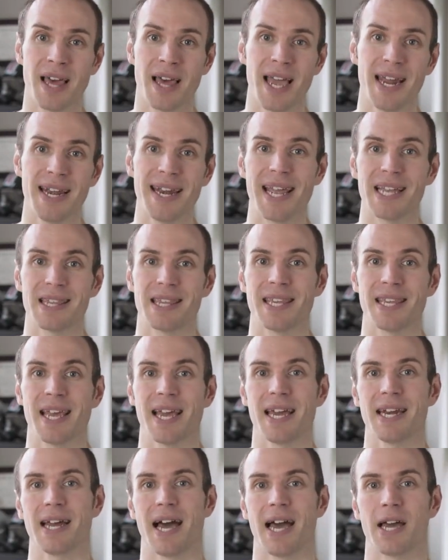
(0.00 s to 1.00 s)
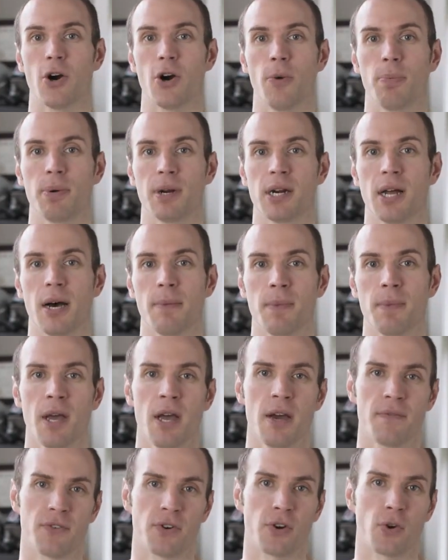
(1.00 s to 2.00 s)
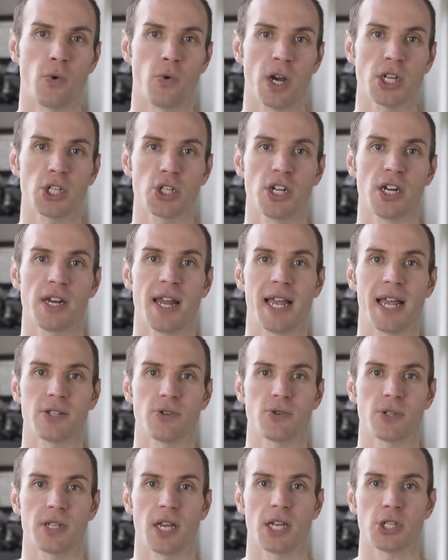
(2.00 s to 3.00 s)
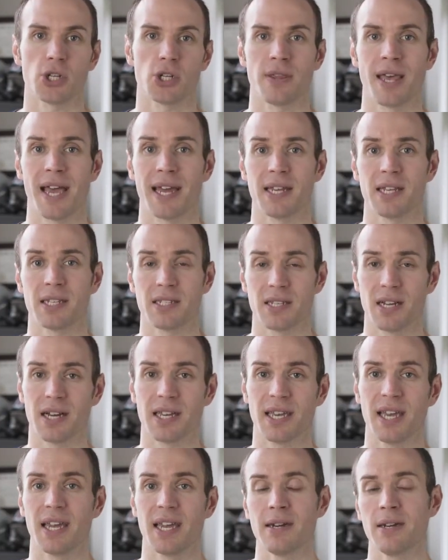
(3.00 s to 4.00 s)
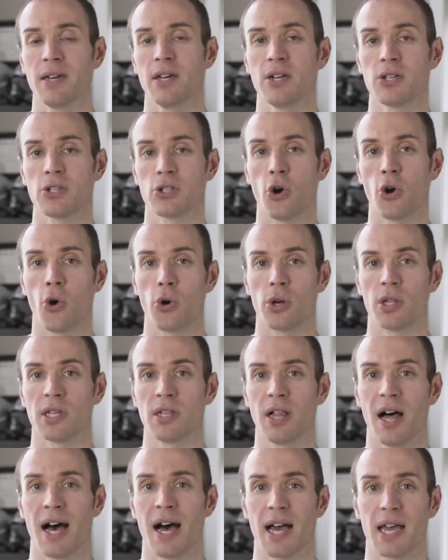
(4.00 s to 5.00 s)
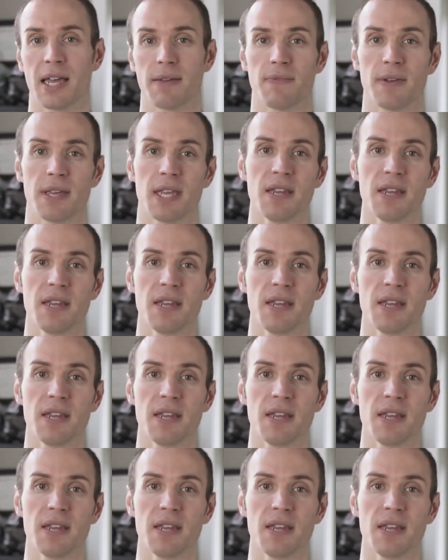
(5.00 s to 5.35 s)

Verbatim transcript: Then at the end, I open it up for a question and answer session that is, again, totally live.